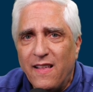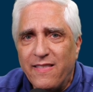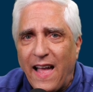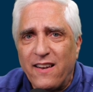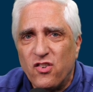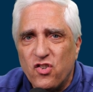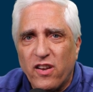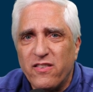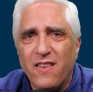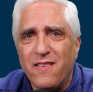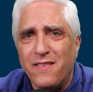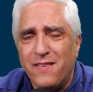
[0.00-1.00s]
That's
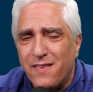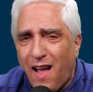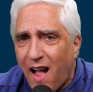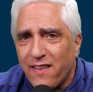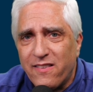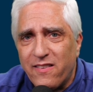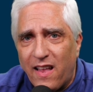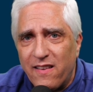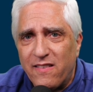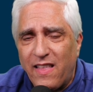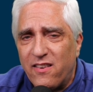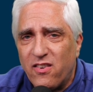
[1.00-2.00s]
just
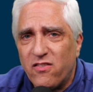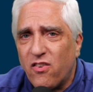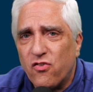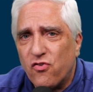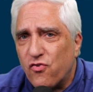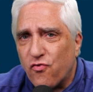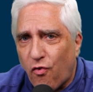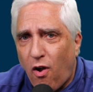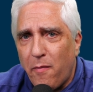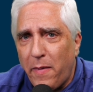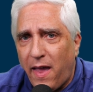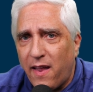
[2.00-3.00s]
nonsense. That's just a
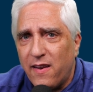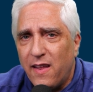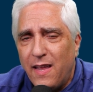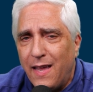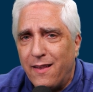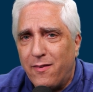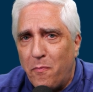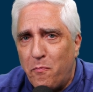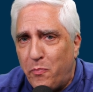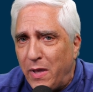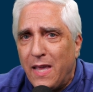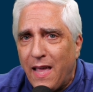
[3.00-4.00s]
straw man. It's
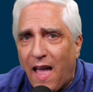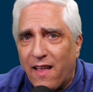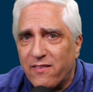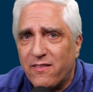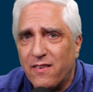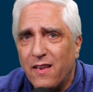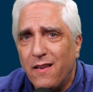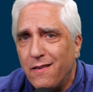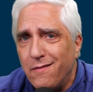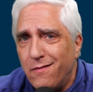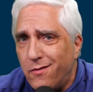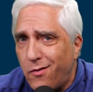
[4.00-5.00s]
BS.
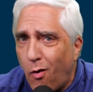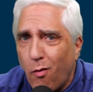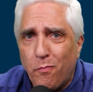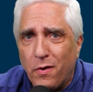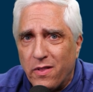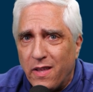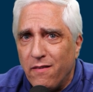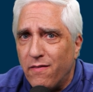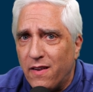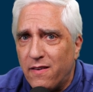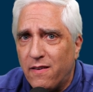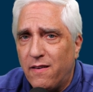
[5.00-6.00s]
Don't believe it.